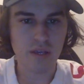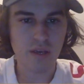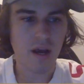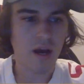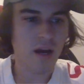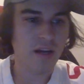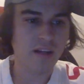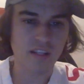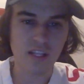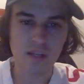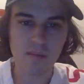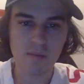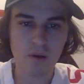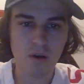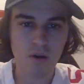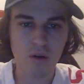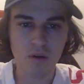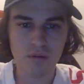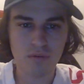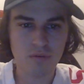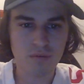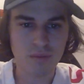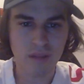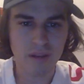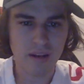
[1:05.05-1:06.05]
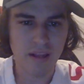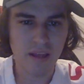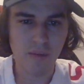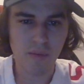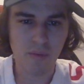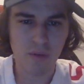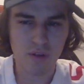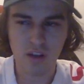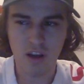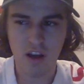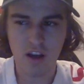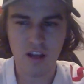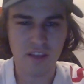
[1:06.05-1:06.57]
Debo and him were
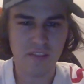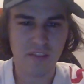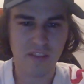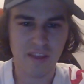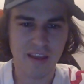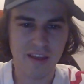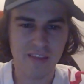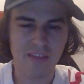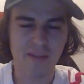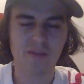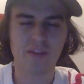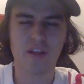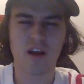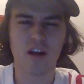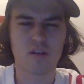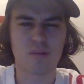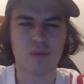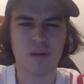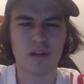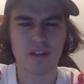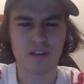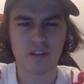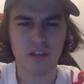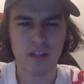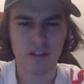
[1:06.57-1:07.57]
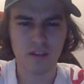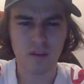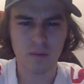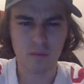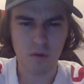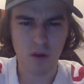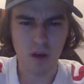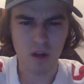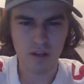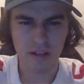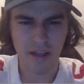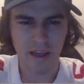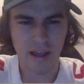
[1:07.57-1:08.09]
talking. They talked about it in the
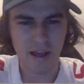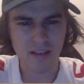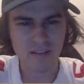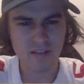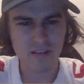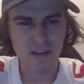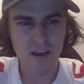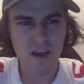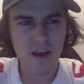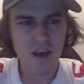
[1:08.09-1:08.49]
broadcast.